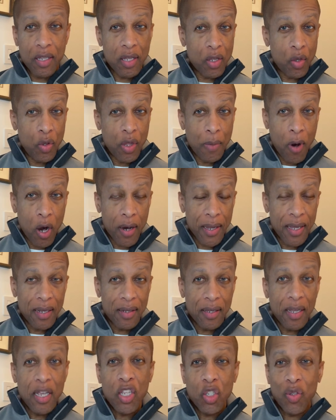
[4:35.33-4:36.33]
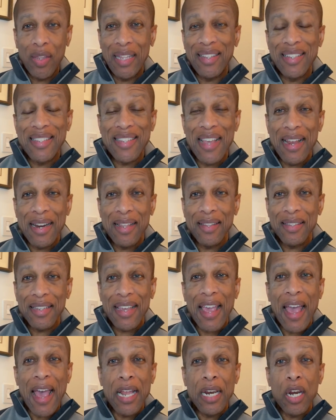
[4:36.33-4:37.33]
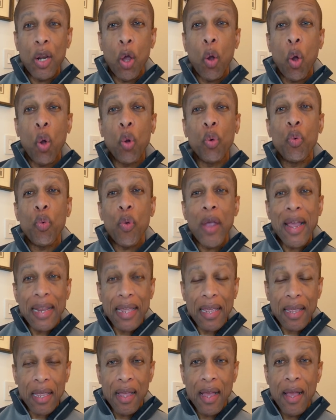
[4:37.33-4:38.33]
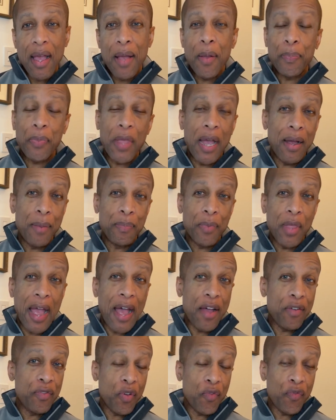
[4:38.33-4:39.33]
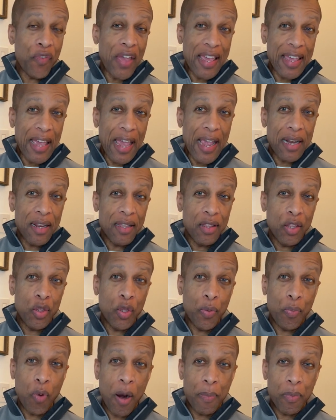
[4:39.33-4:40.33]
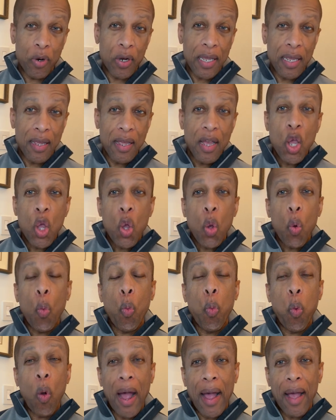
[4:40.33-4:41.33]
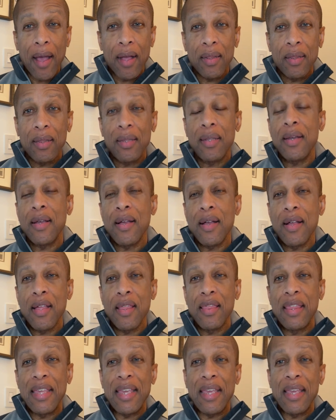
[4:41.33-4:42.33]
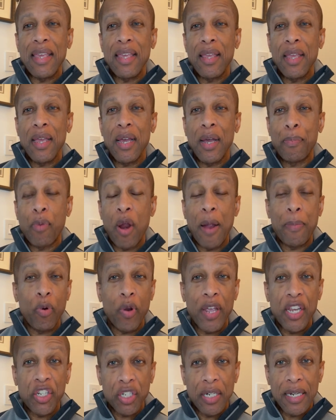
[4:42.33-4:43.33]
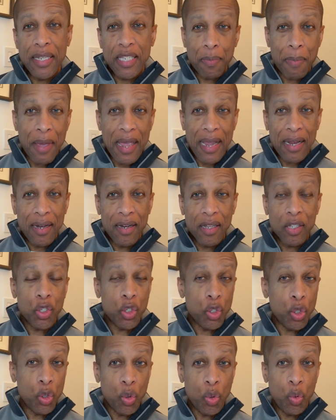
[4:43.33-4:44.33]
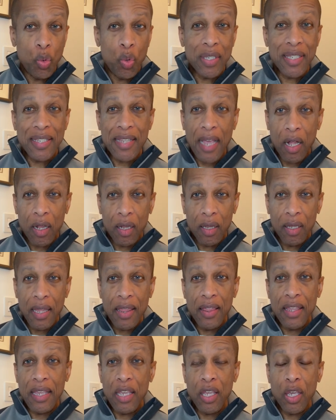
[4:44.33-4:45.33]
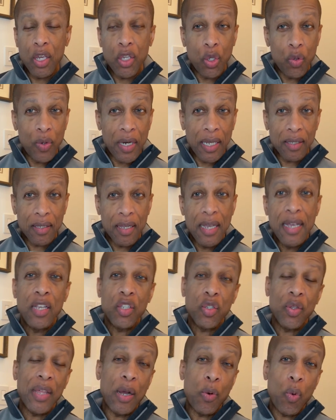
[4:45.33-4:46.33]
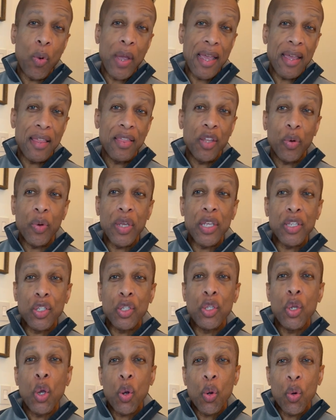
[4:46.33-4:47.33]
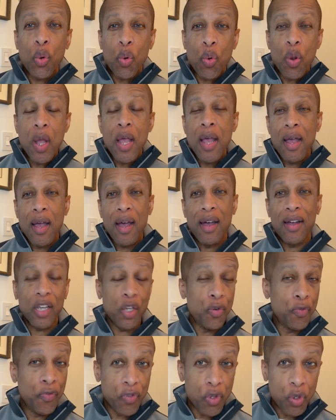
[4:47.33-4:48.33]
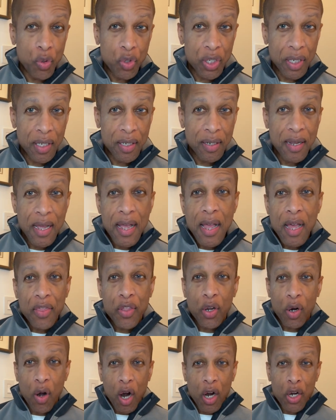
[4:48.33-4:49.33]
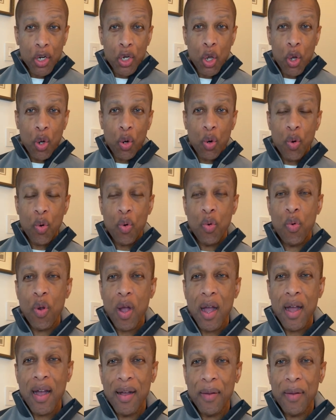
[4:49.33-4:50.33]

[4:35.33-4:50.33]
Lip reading: to the market so that the tenant can already have vacated the property while the preparation is made to sell the unit. So that way there is no confusion, there are no